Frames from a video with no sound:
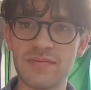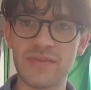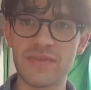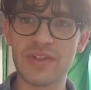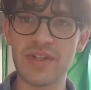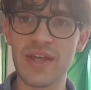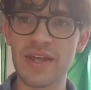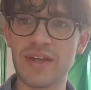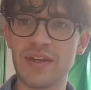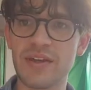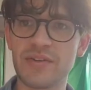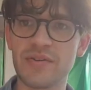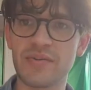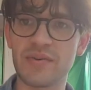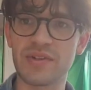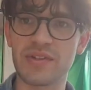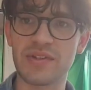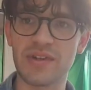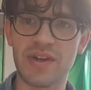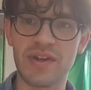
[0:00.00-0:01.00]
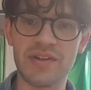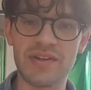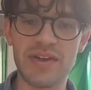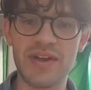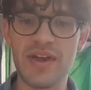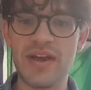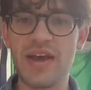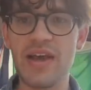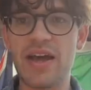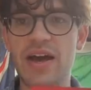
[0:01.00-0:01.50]
So that can go to one side,
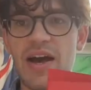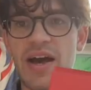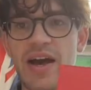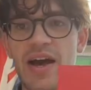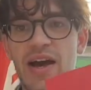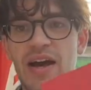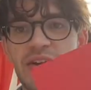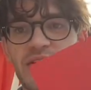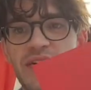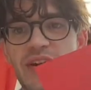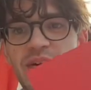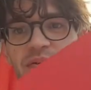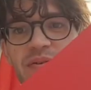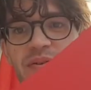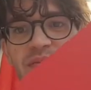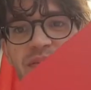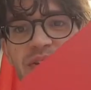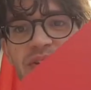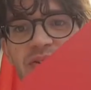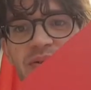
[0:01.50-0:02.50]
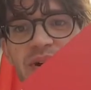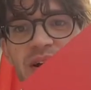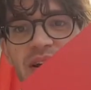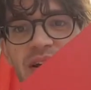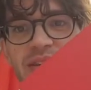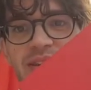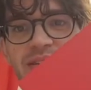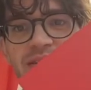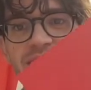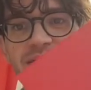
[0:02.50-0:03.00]
and you're left with a big square like
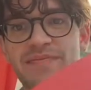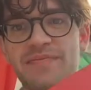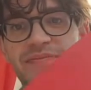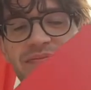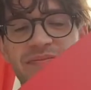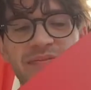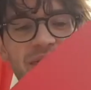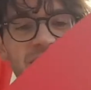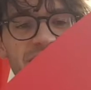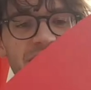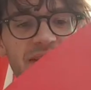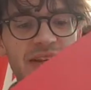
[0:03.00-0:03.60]
this. The